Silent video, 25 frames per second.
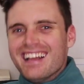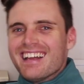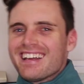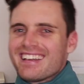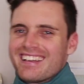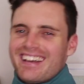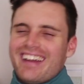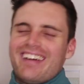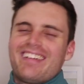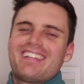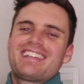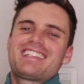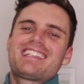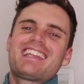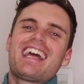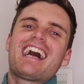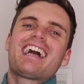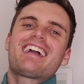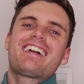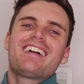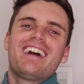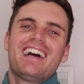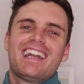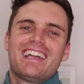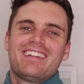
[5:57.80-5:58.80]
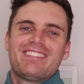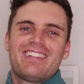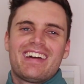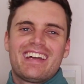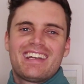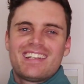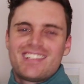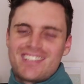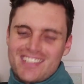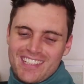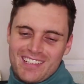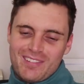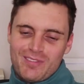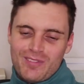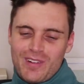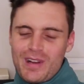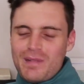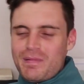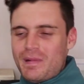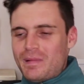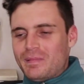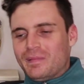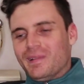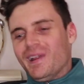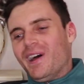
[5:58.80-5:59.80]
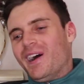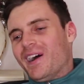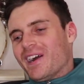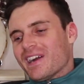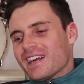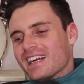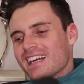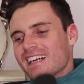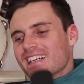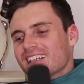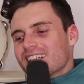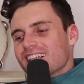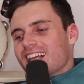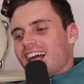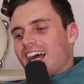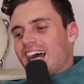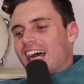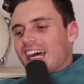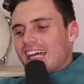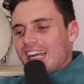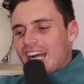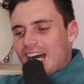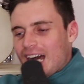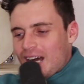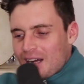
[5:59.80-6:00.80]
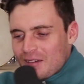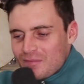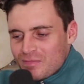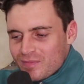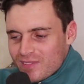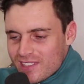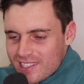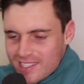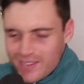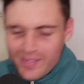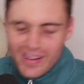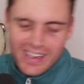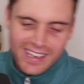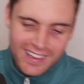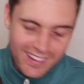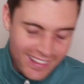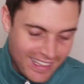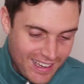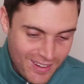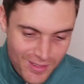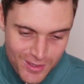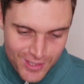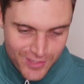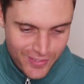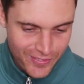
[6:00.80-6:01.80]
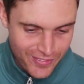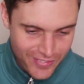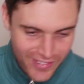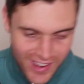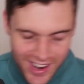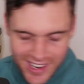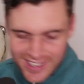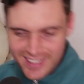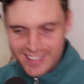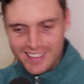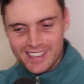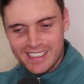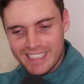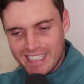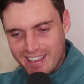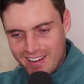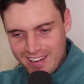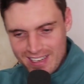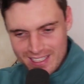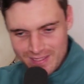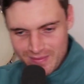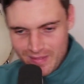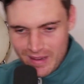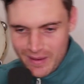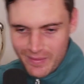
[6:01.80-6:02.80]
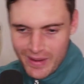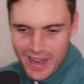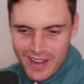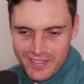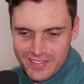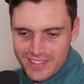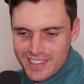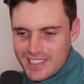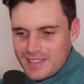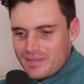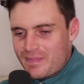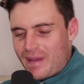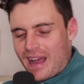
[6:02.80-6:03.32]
You know, he's that kind of energy. Rip a bloke. And so it was fucking hilarious, man. We're having this